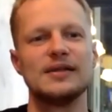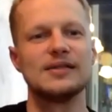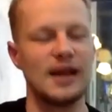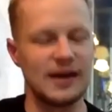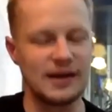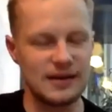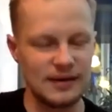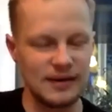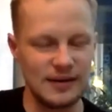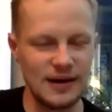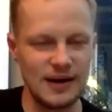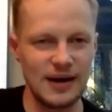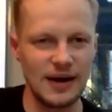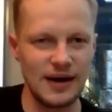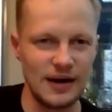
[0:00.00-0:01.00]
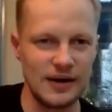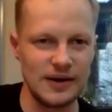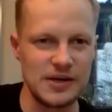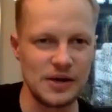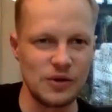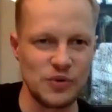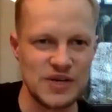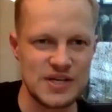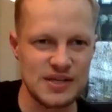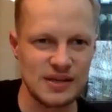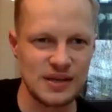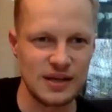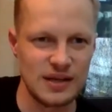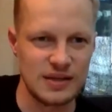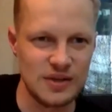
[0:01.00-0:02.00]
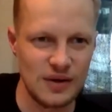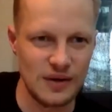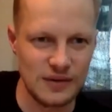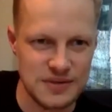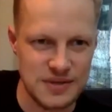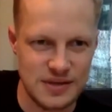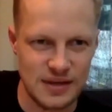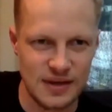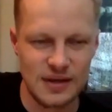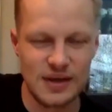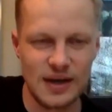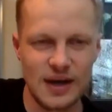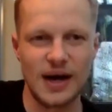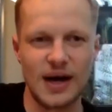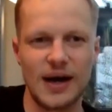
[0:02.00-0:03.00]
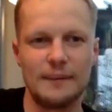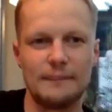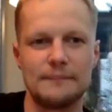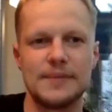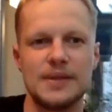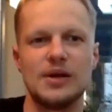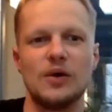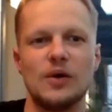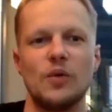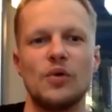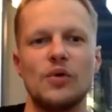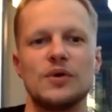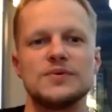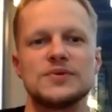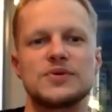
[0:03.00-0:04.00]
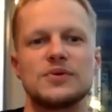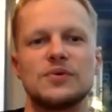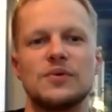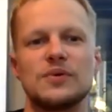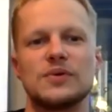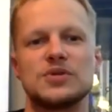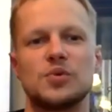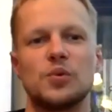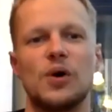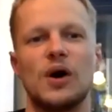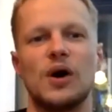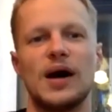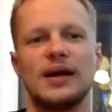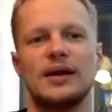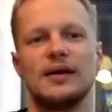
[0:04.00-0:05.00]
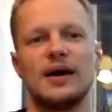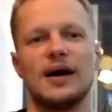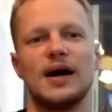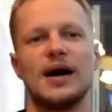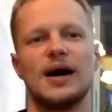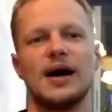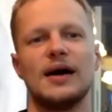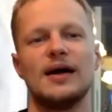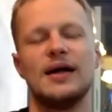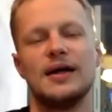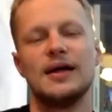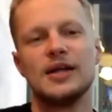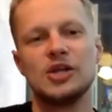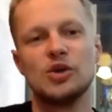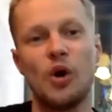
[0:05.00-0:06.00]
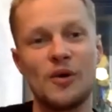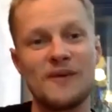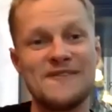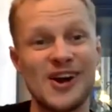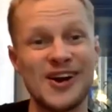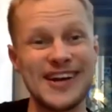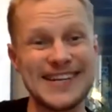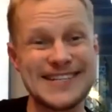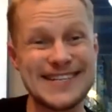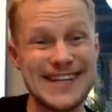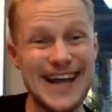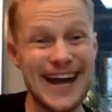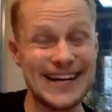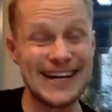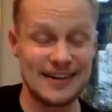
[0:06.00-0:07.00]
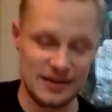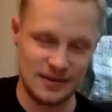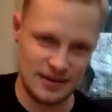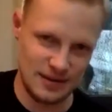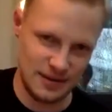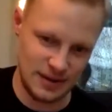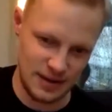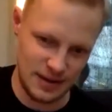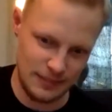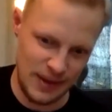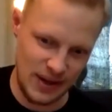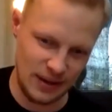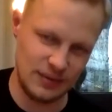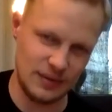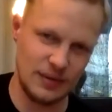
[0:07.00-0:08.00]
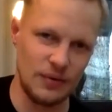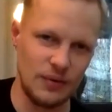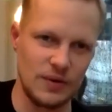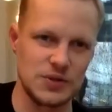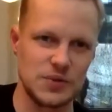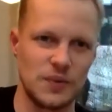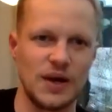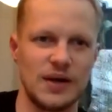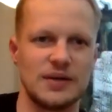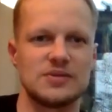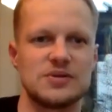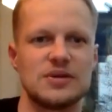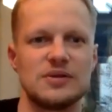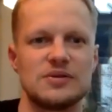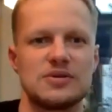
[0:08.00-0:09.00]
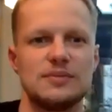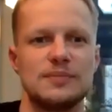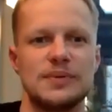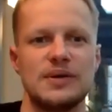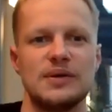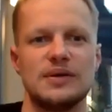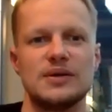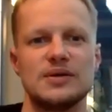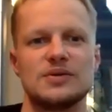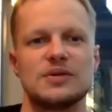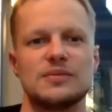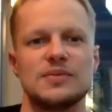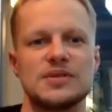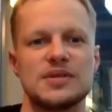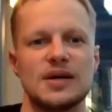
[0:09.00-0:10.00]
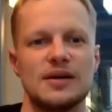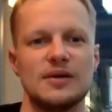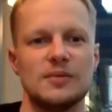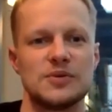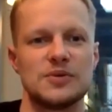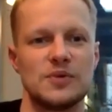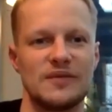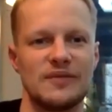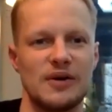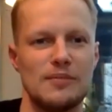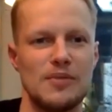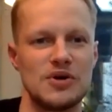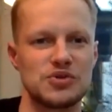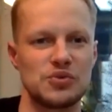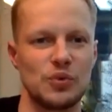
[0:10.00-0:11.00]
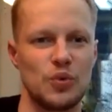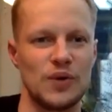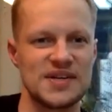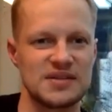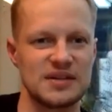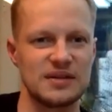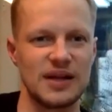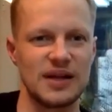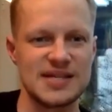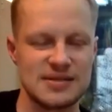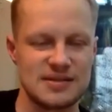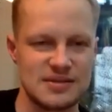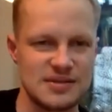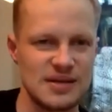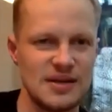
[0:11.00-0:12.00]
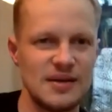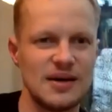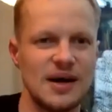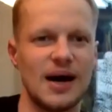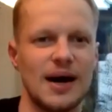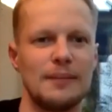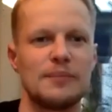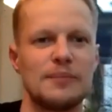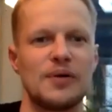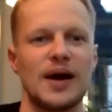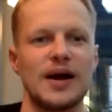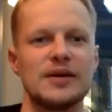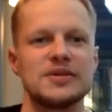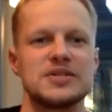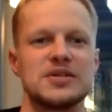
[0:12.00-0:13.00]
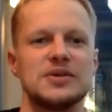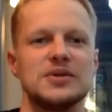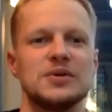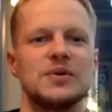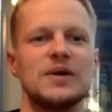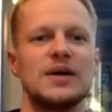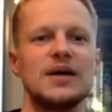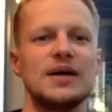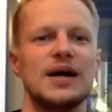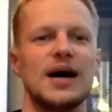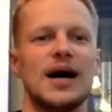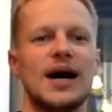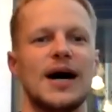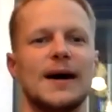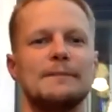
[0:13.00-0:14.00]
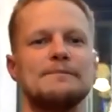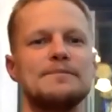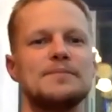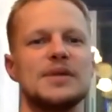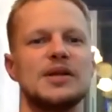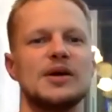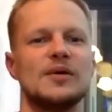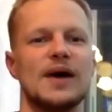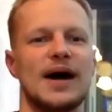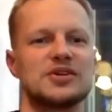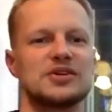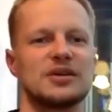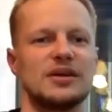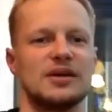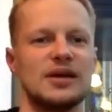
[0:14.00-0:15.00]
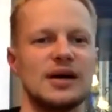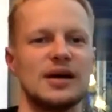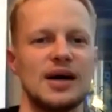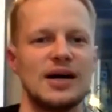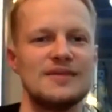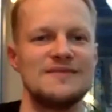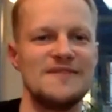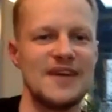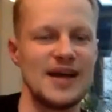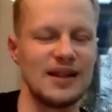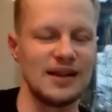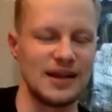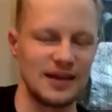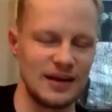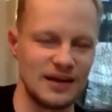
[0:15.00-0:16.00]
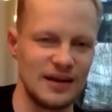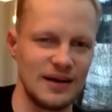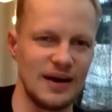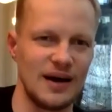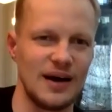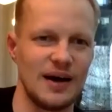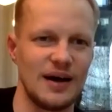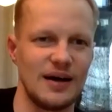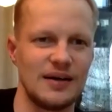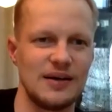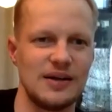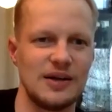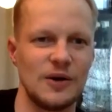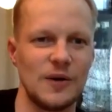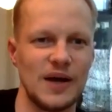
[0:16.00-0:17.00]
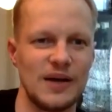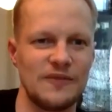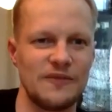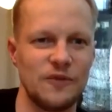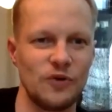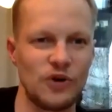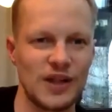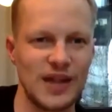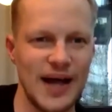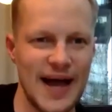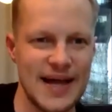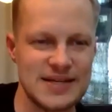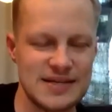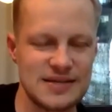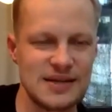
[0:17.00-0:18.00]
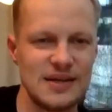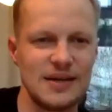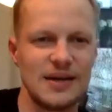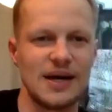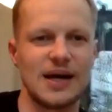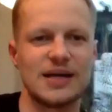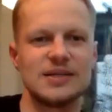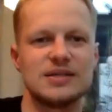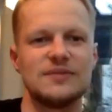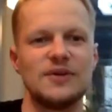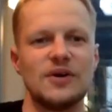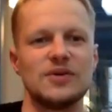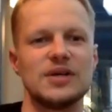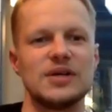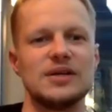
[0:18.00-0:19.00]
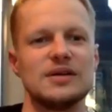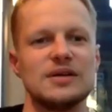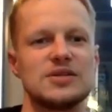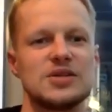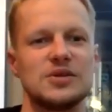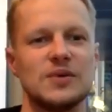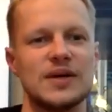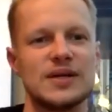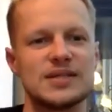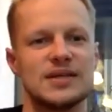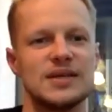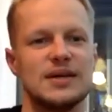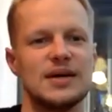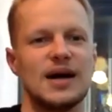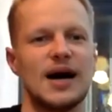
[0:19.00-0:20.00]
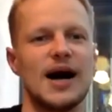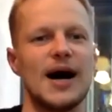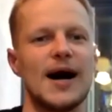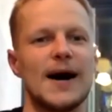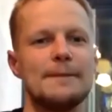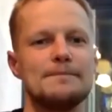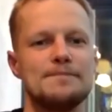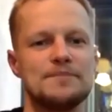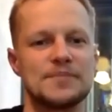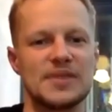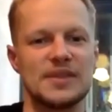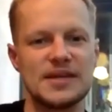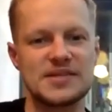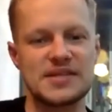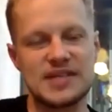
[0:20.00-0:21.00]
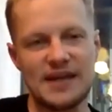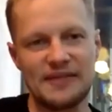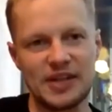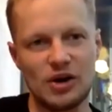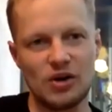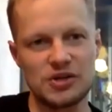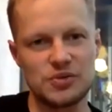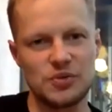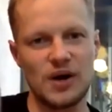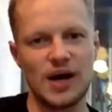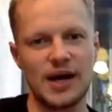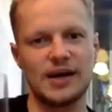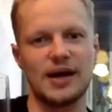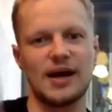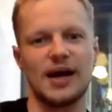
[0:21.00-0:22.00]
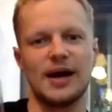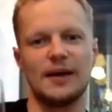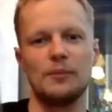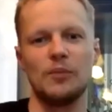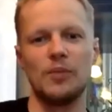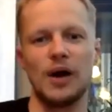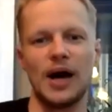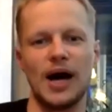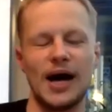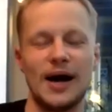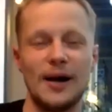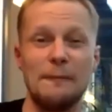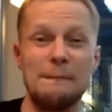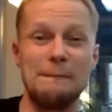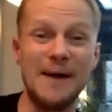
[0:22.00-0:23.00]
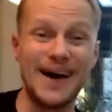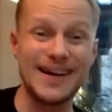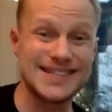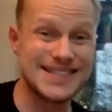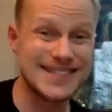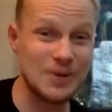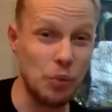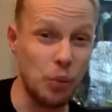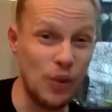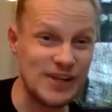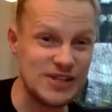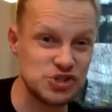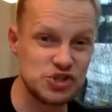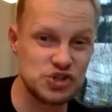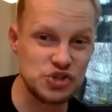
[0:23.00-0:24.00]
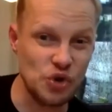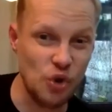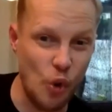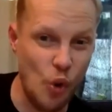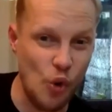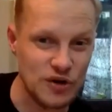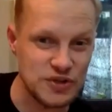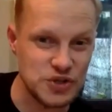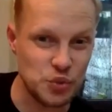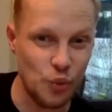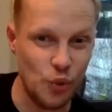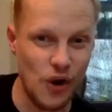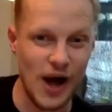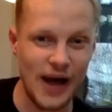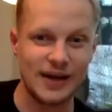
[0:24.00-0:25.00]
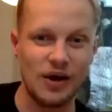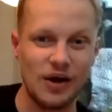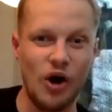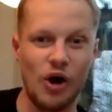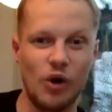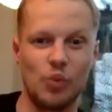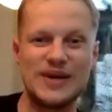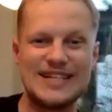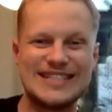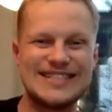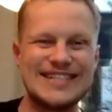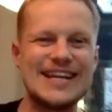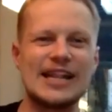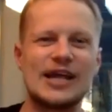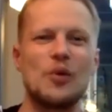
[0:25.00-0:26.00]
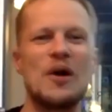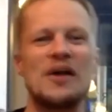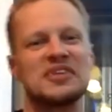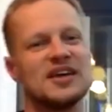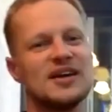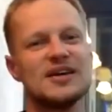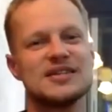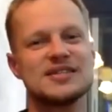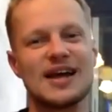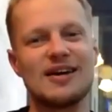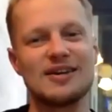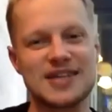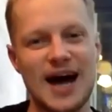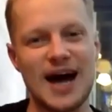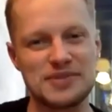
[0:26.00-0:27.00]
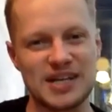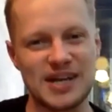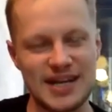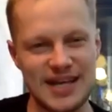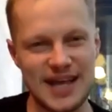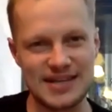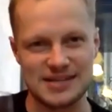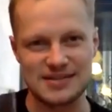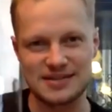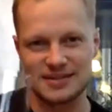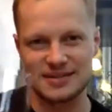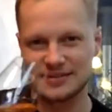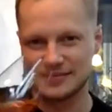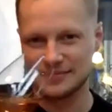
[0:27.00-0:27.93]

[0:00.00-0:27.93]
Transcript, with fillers: like uh, you know, Riesling indulged um, you know, orange orange wine. Uh, you all were very excited uh, about orange wine. It, it should be it should be said. It was one of our most requested lessons um, prior to um, you know, actually uh, unveiling uh, you know, a full class Uh, devoted to it. Um, this is definitely an orange wine, um, uh, but which orange wine are we dealing with? Sarah Thompson, any guesses?